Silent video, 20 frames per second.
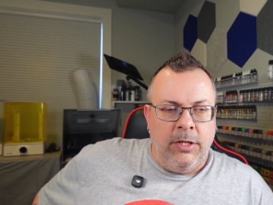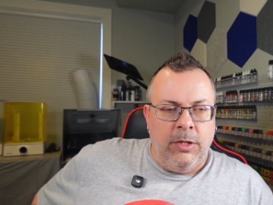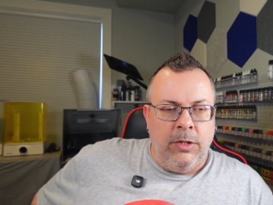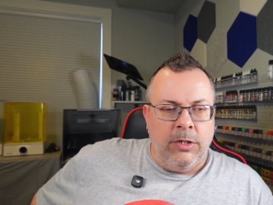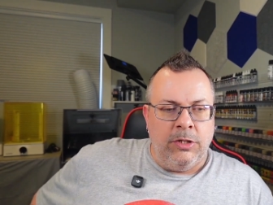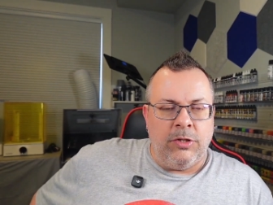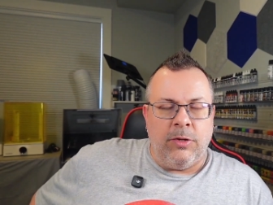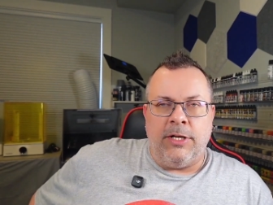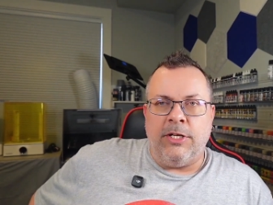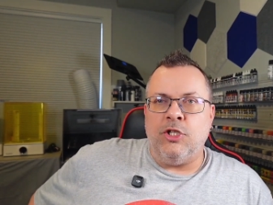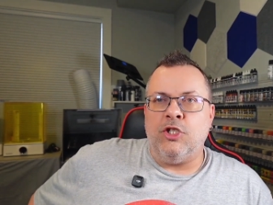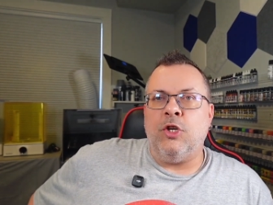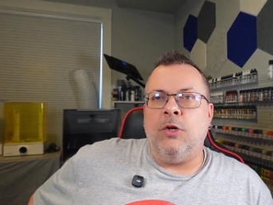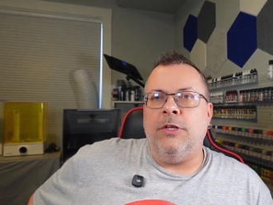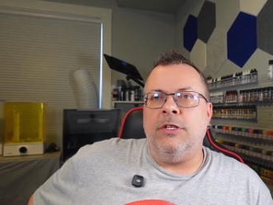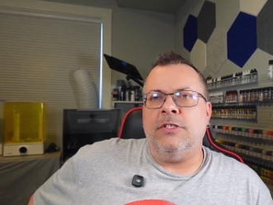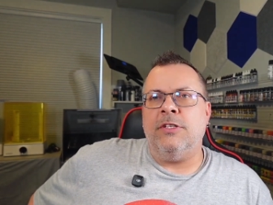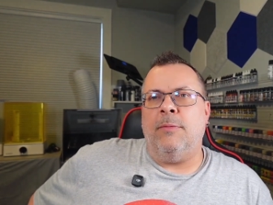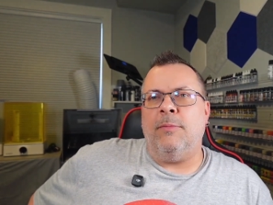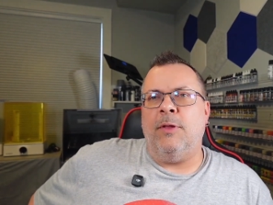so I can show
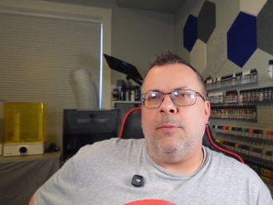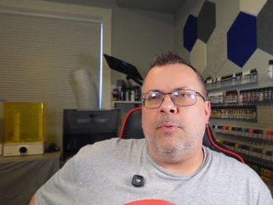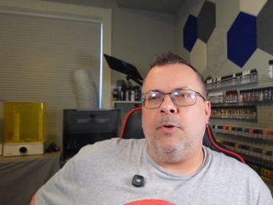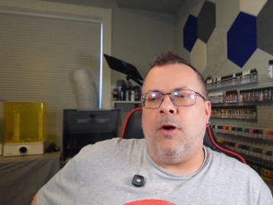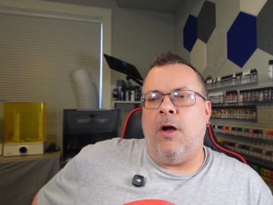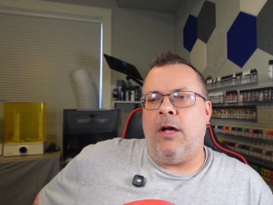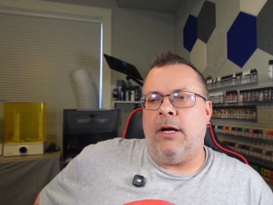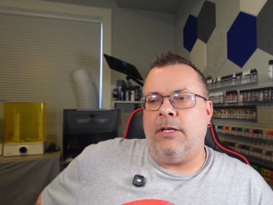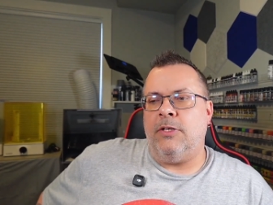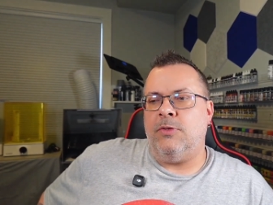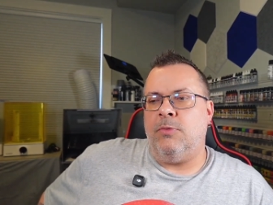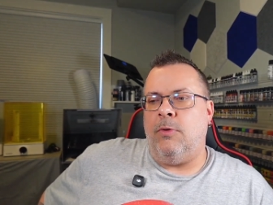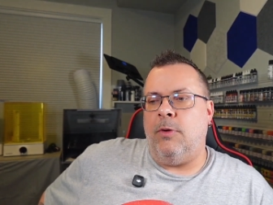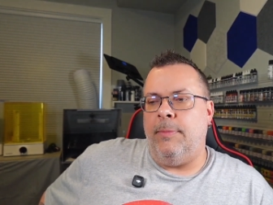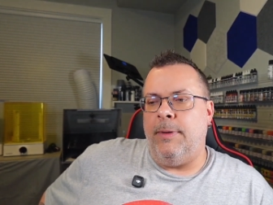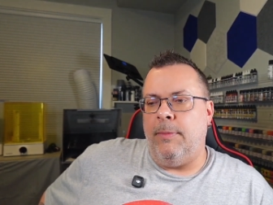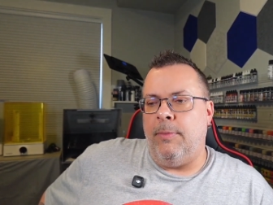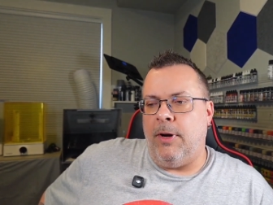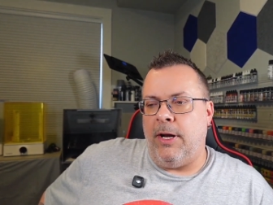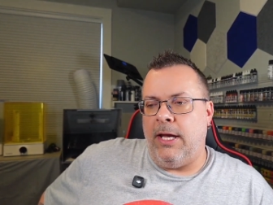you some of the products we'll
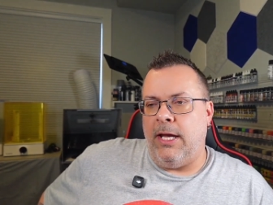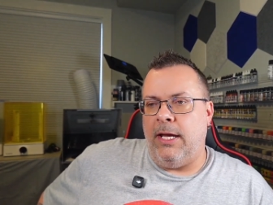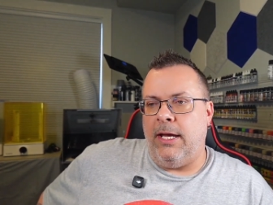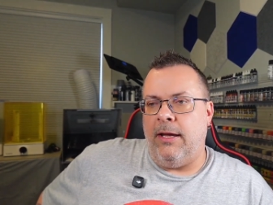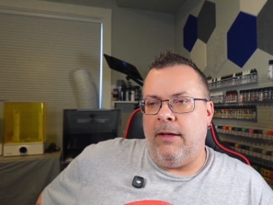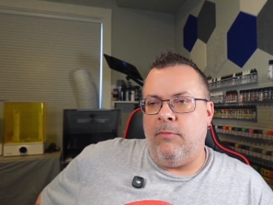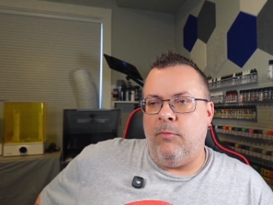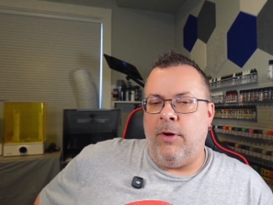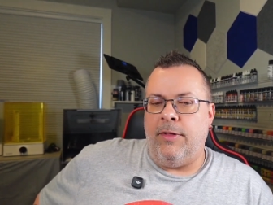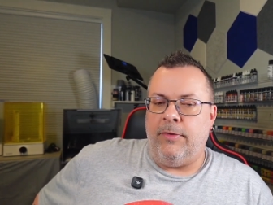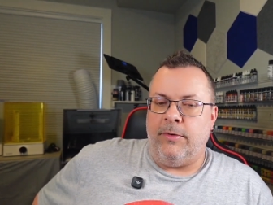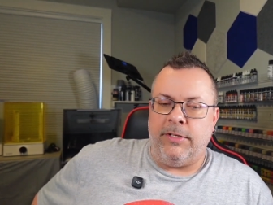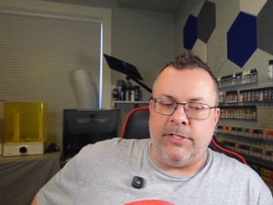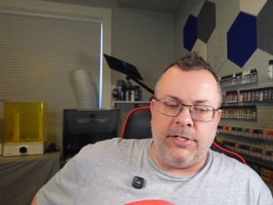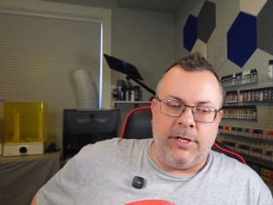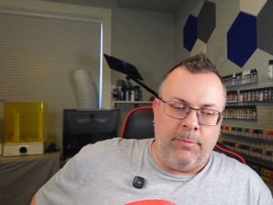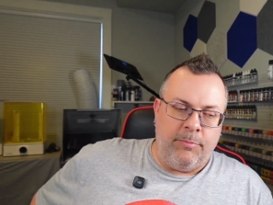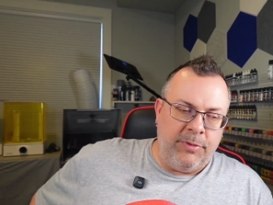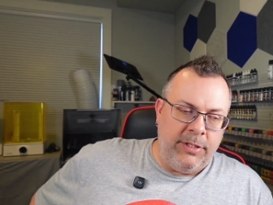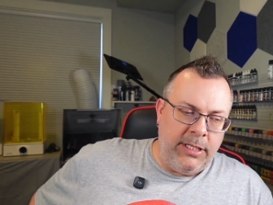be bringing in, whether it's
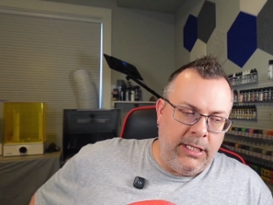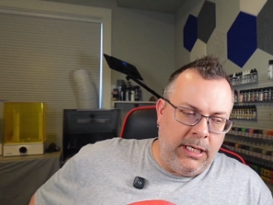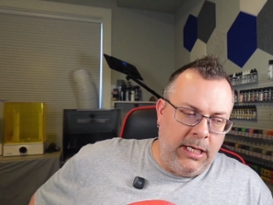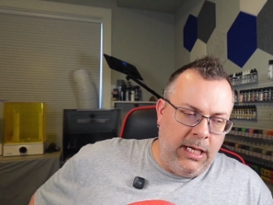complete